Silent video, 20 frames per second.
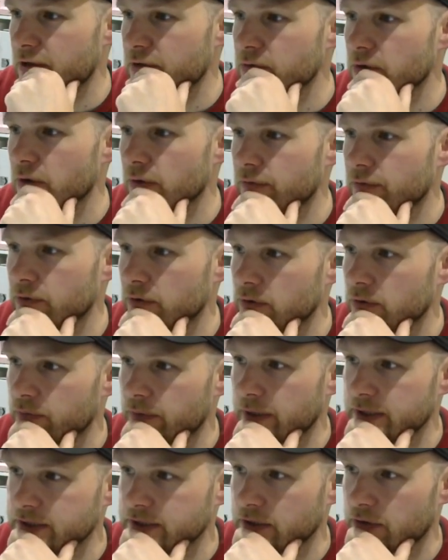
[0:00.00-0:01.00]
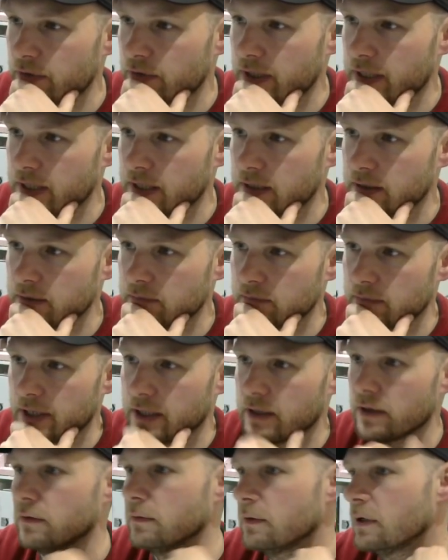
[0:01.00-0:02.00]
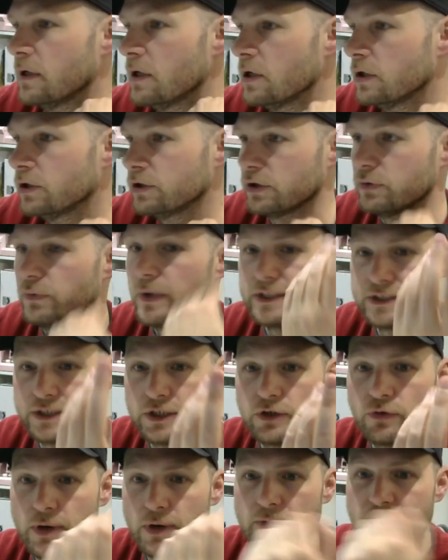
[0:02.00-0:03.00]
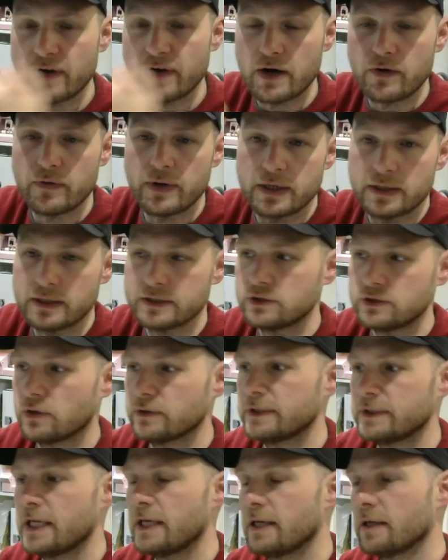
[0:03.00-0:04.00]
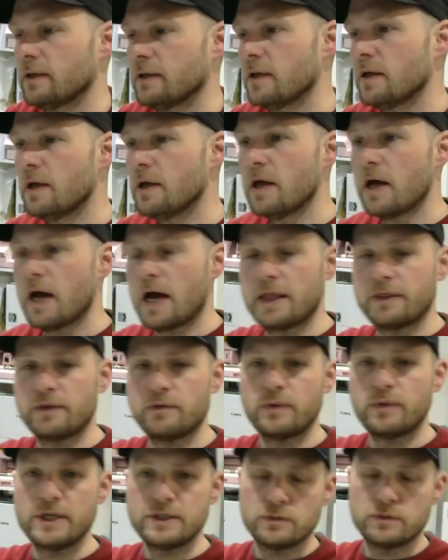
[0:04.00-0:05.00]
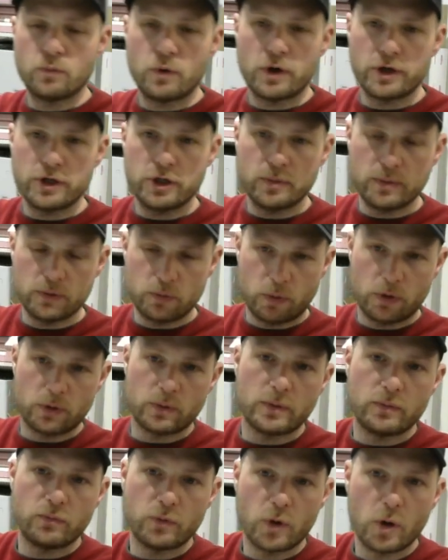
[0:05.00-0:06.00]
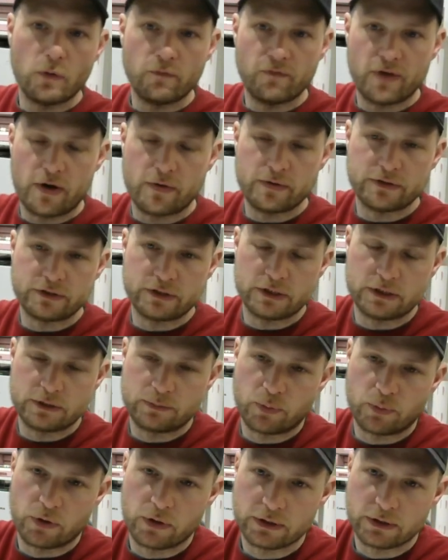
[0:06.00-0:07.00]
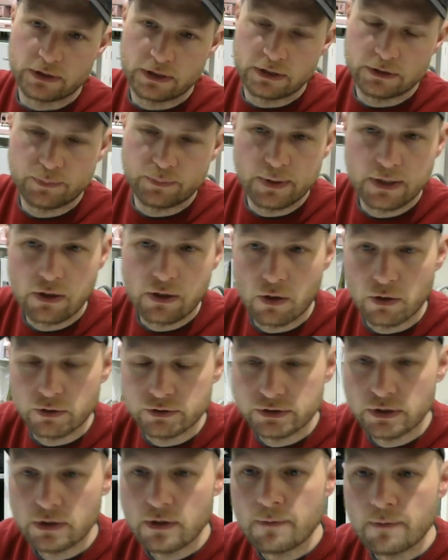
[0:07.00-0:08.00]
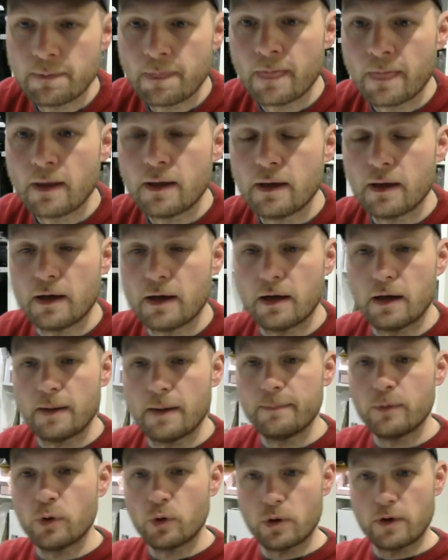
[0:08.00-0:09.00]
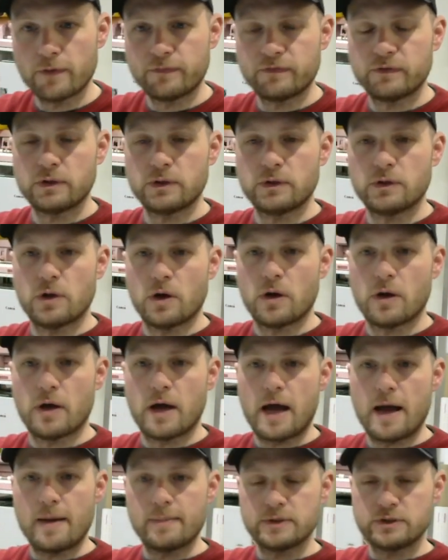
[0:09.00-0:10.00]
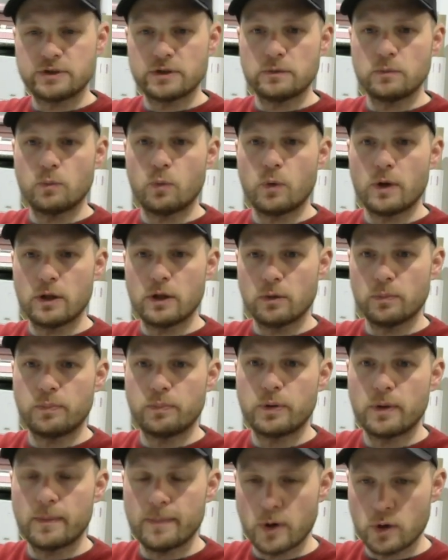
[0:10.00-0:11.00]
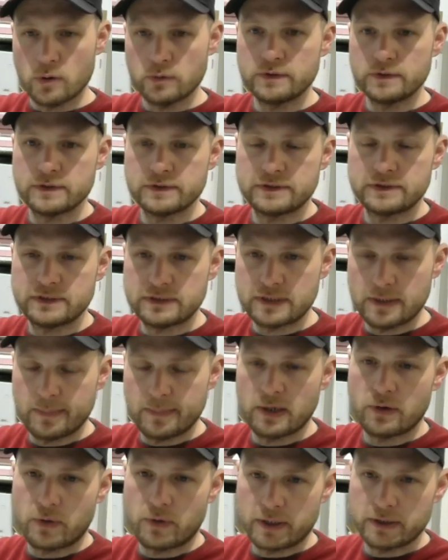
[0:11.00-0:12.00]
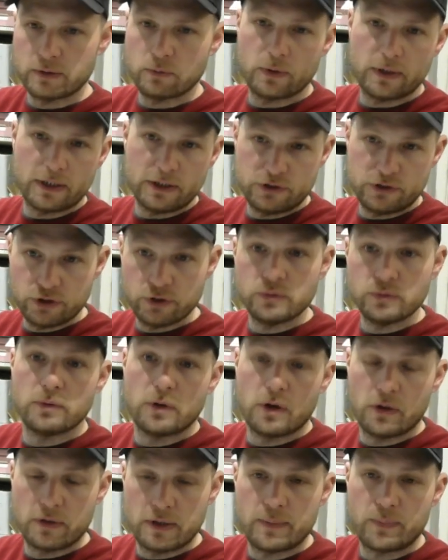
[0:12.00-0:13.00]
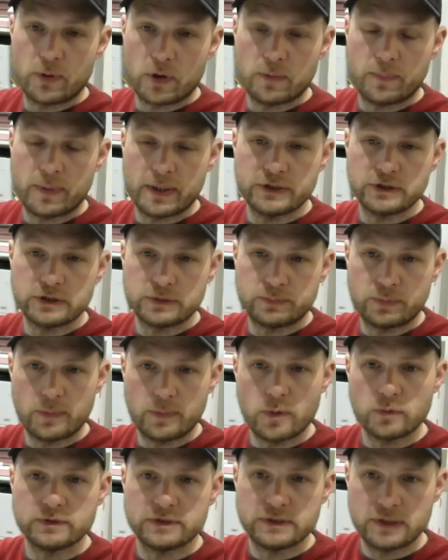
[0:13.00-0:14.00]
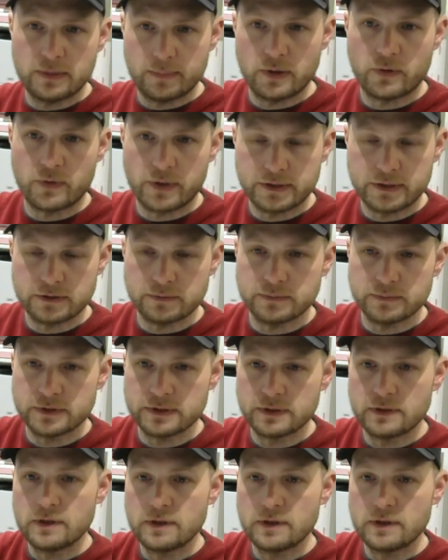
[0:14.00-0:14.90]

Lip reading: can go through racing green. There you go. So racing green variant is not taken. And the reason why you would want to enroll variants of this product is because more often than not, Amazon will promote similar, well, they do on their product pages, promote similar items